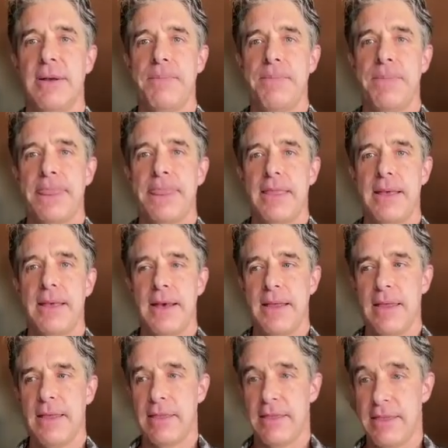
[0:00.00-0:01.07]

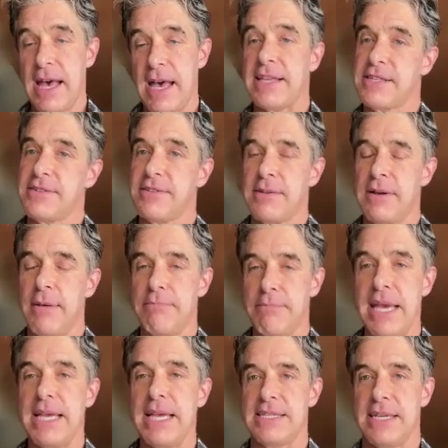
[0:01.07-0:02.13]
Mm-hmm. That's
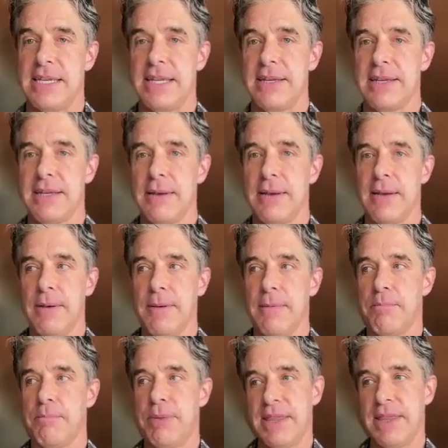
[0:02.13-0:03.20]
amazing.
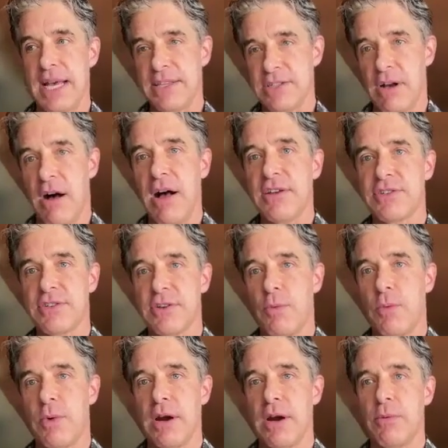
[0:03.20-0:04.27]
But that's also
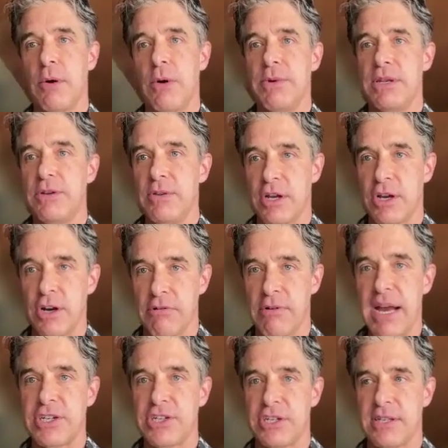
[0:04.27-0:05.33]
where, when we do the
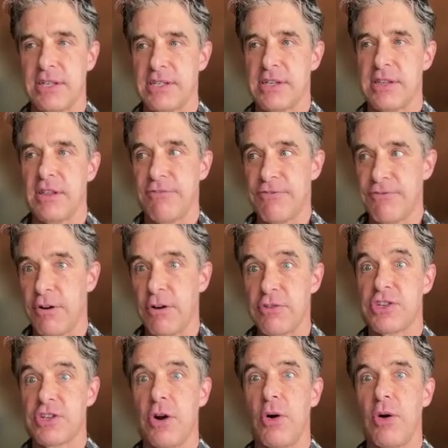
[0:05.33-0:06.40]
corrections, the
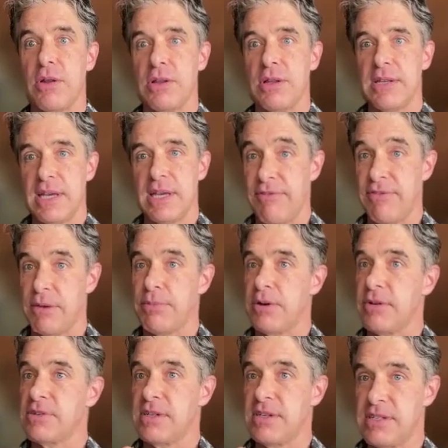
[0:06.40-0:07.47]
first goal, if the
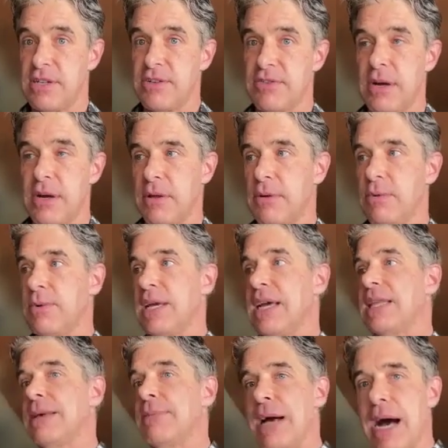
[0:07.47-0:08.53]
person is in trouble, we
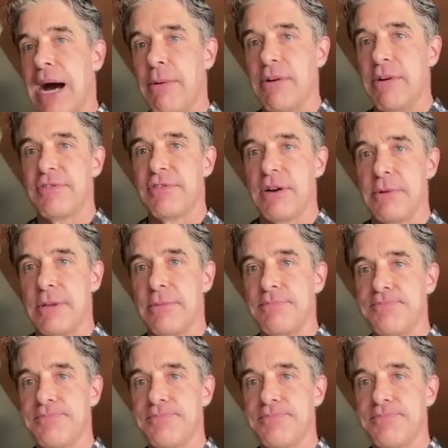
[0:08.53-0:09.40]
get them out of trouble.